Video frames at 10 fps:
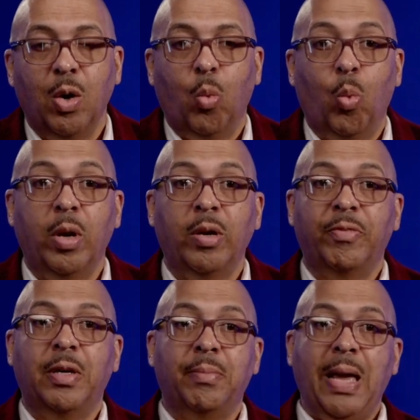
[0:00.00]
One
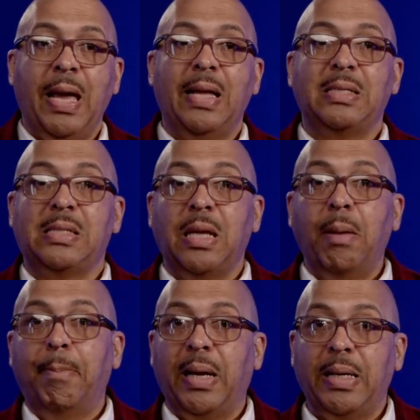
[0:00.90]
of them had
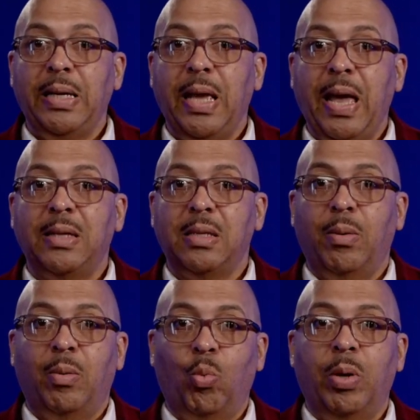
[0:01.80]
some money at
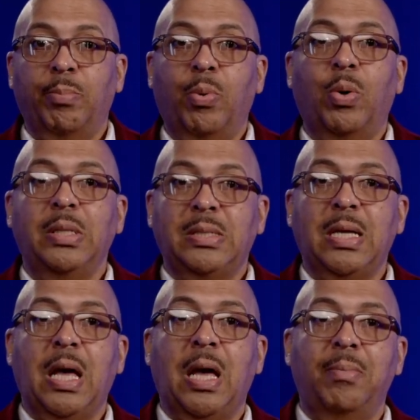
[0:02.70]
one point in
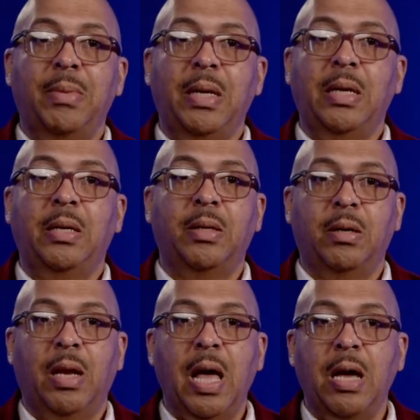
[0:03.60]
time in
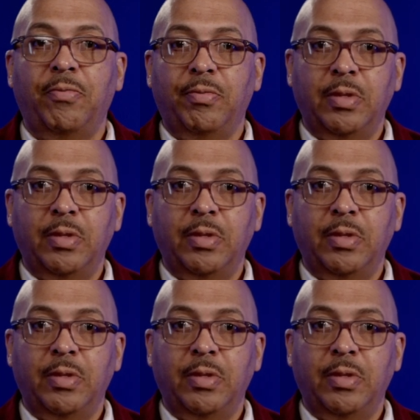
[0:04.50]
their life,